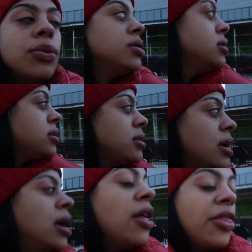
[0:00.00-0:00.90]
it was
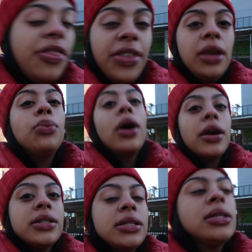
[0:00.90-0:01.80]
the
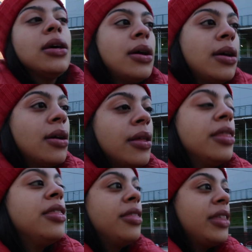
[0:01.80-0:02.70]
worst
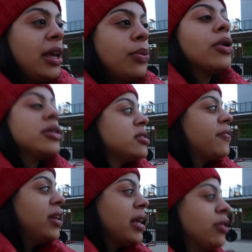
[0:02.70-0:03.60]
the
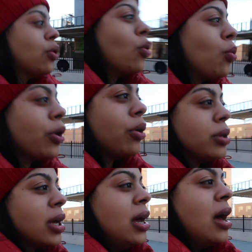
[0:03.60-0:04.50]
worst feeling in the whole
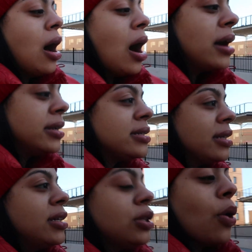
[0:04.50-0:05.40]
world
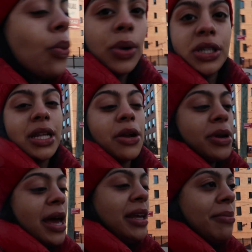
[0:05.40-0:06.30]
honestly don't wish that
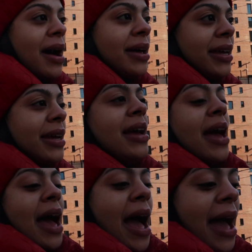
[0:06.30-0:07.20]
on anybody
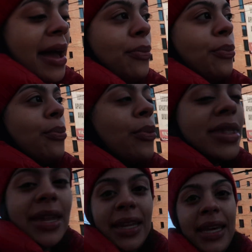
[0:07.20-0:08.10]
I
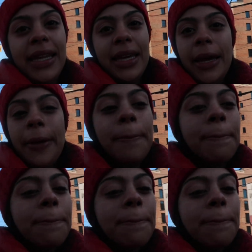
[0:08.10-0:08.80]
wasn't eating,